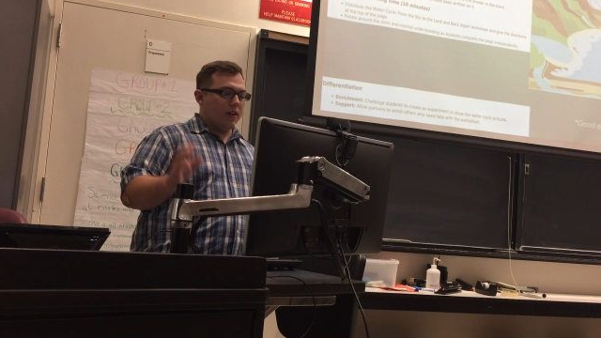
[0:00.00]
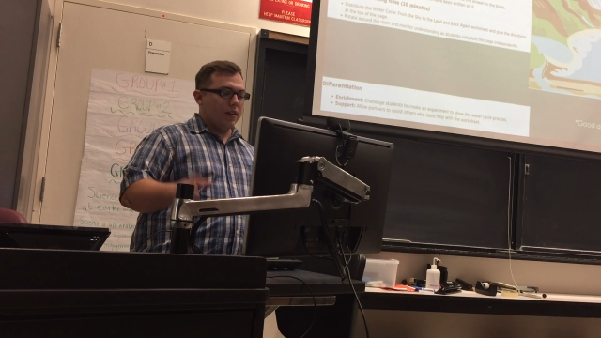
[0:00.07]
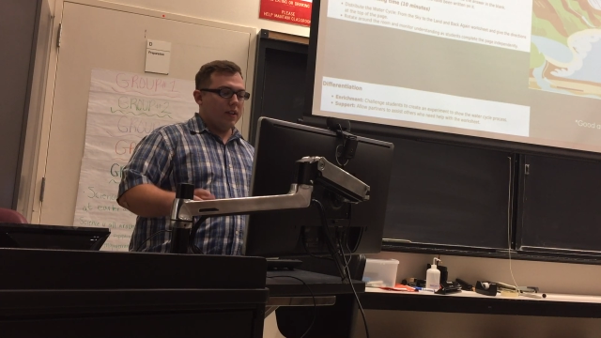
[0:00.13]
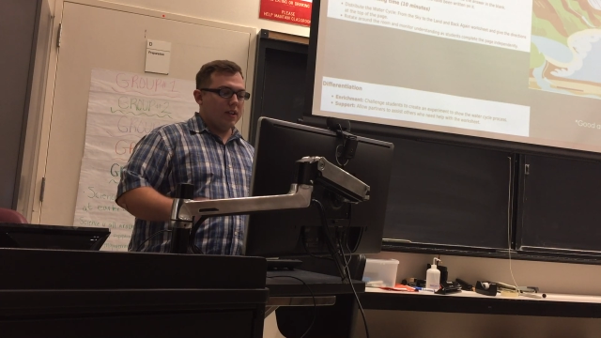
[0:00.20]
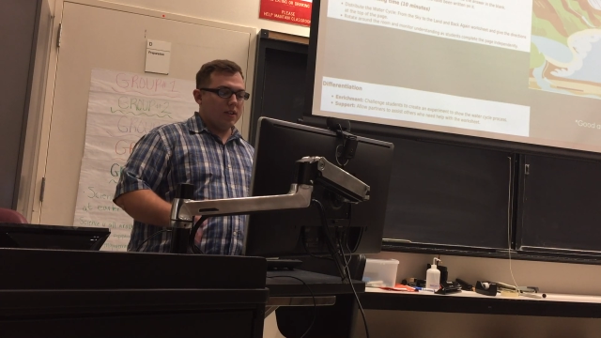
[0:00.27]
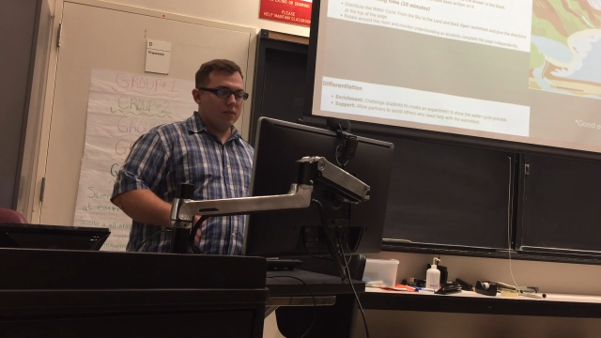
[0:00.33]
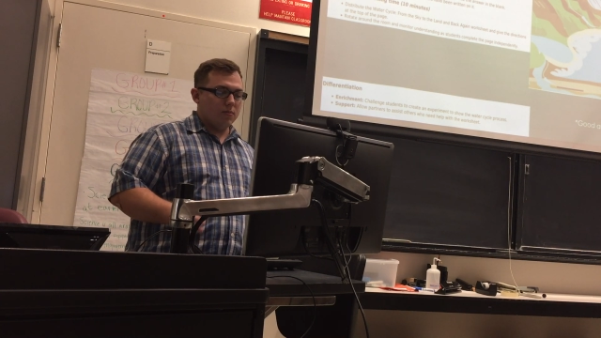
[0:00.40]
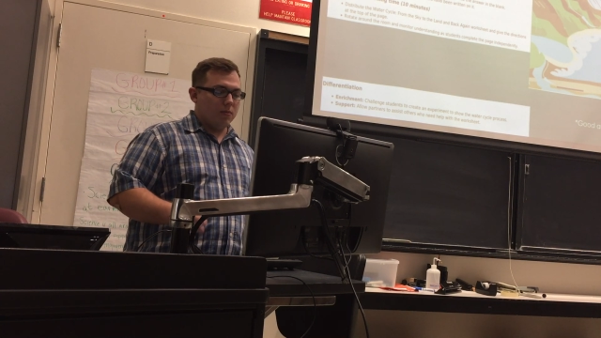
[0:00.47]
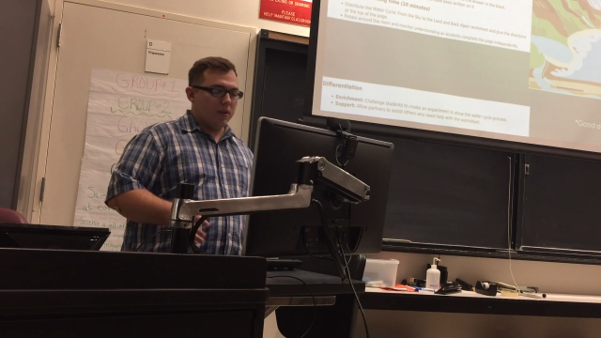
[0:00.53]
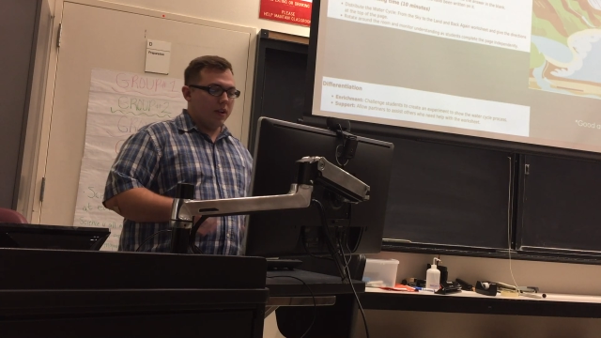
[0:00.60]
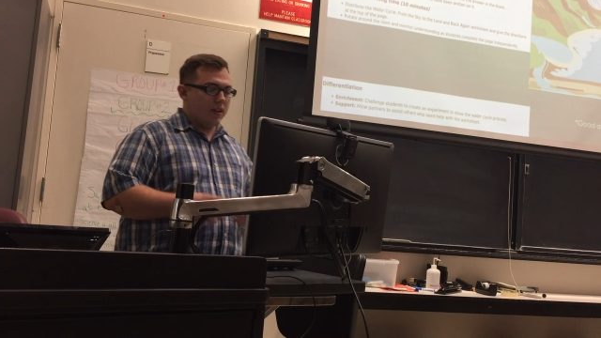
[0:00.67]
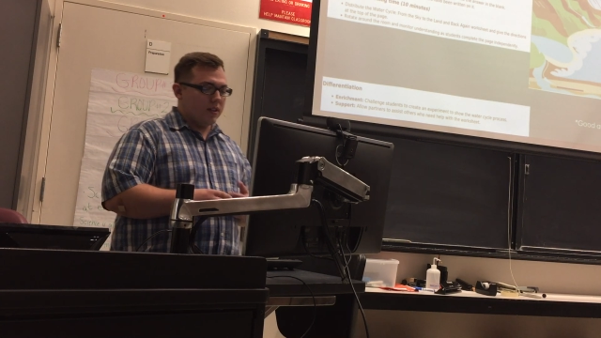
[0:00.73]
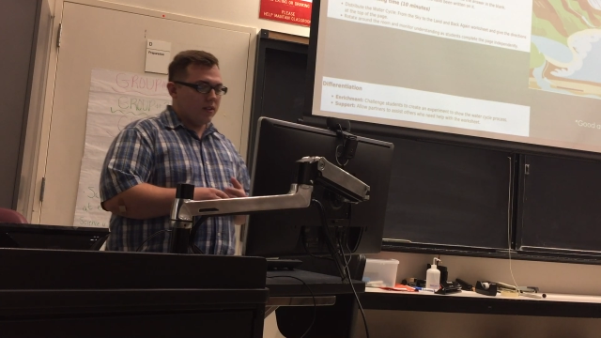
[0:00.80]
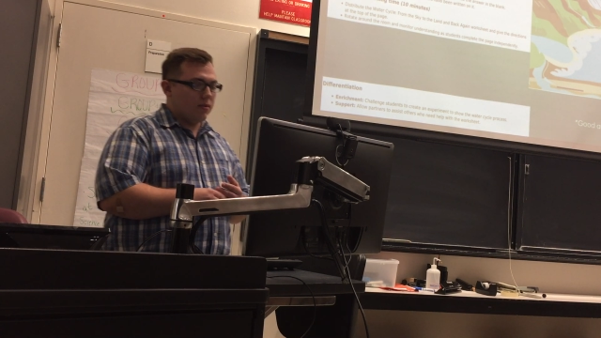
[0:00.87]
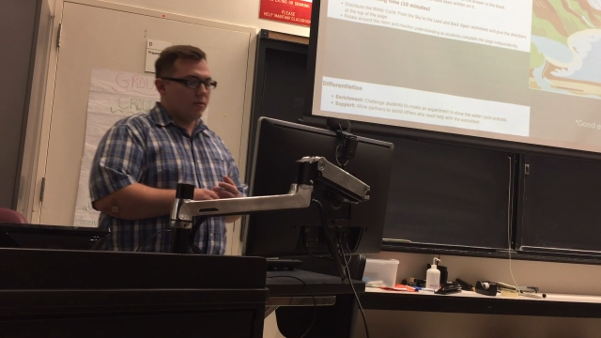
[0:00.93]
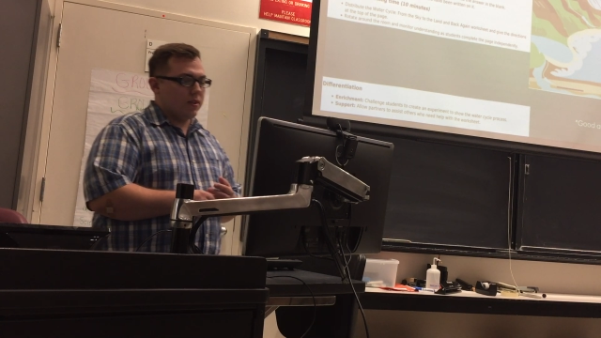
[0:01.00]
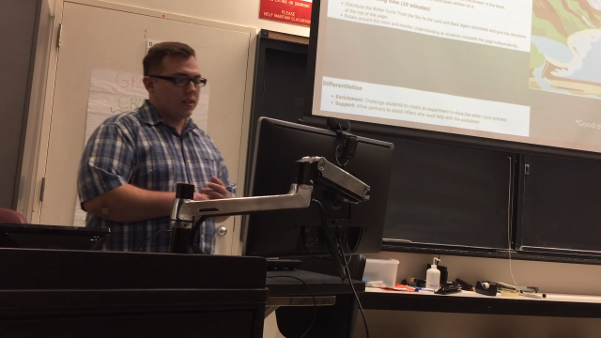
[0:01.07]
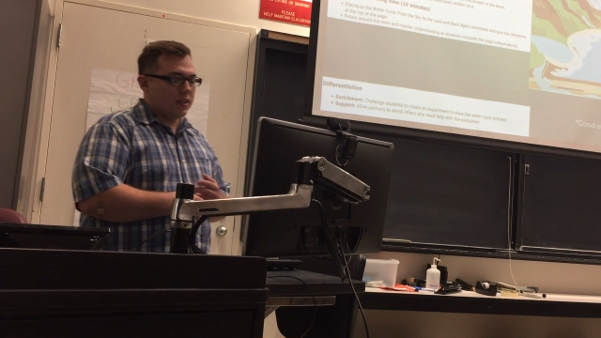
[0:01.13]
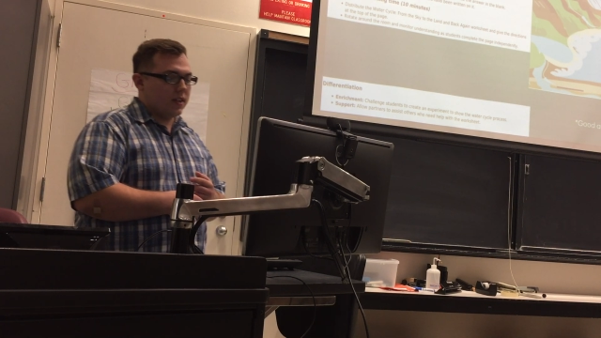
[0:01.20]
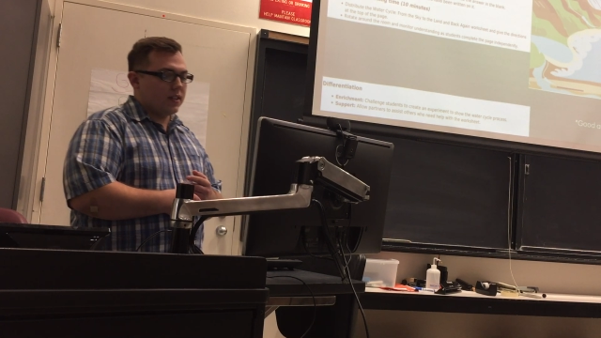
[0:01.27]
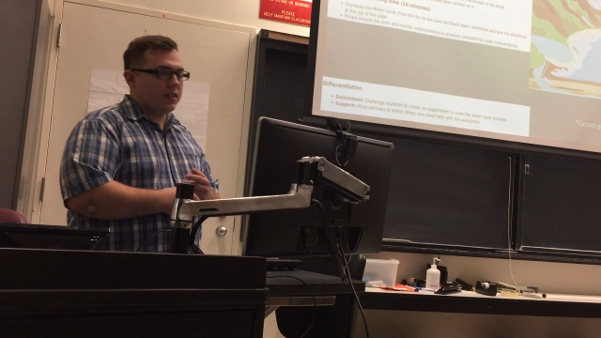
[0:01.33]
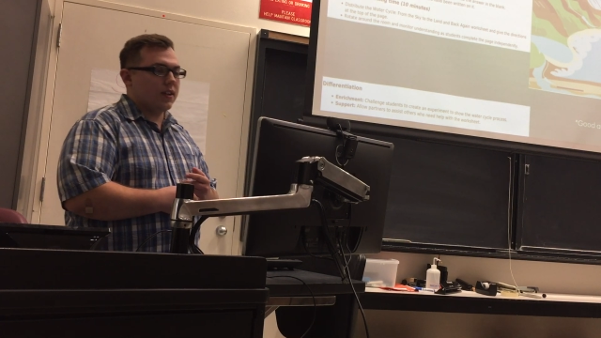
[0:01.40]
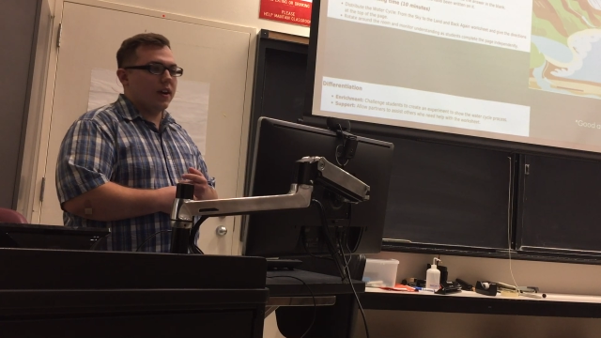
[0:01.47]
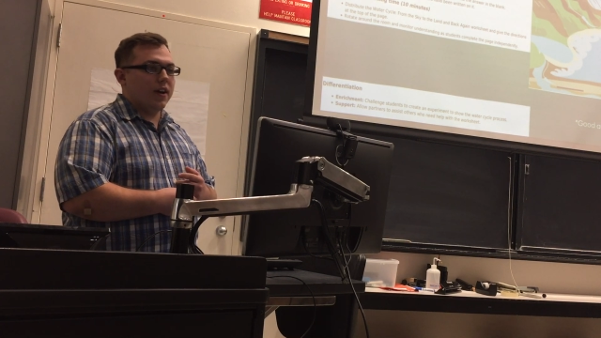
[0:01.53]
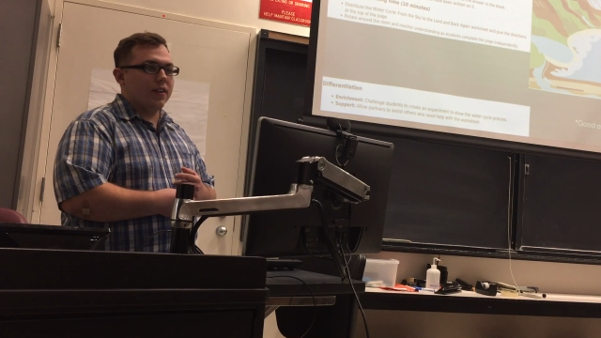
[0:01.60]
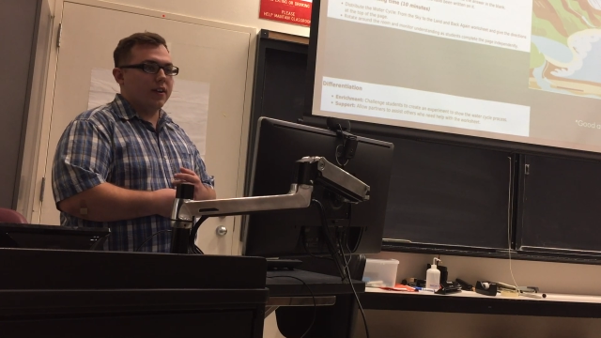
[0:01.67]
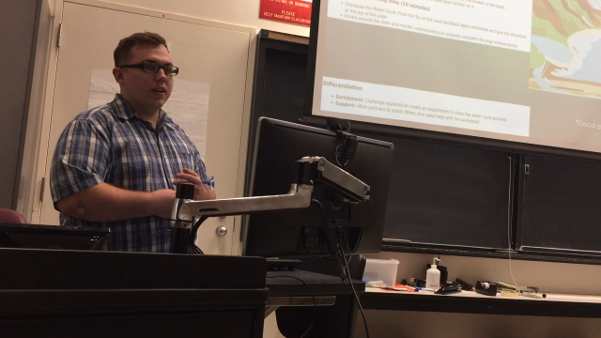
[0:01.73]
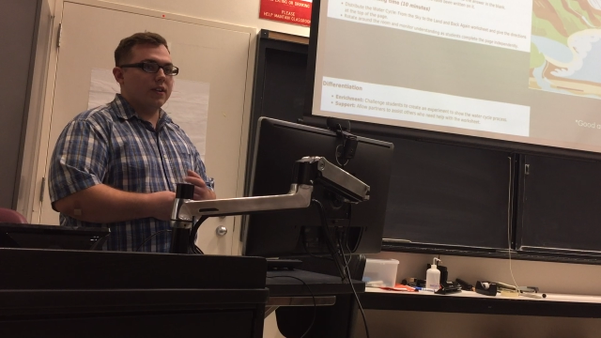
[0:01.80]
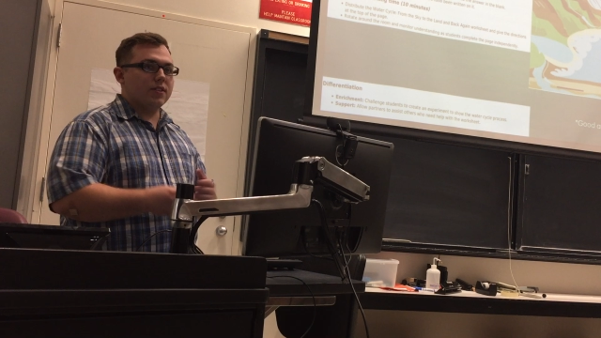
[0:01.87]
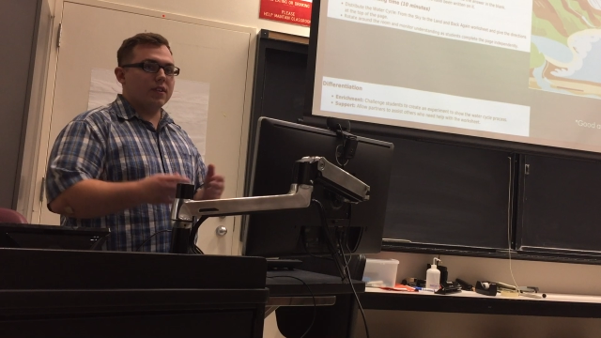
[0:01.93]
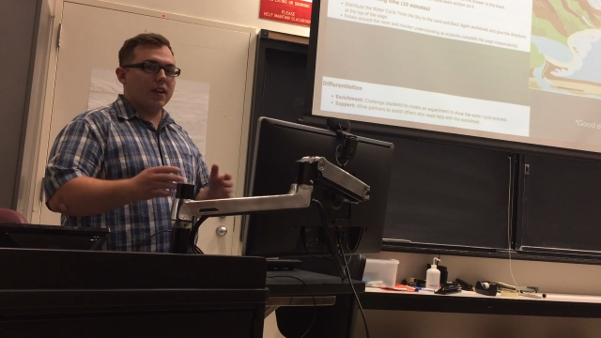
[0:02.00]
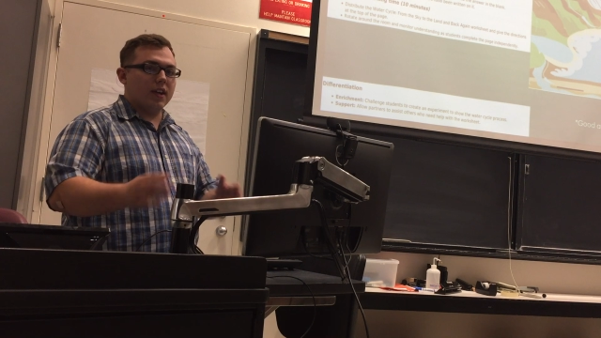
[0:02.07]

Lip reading: on this one to assist others,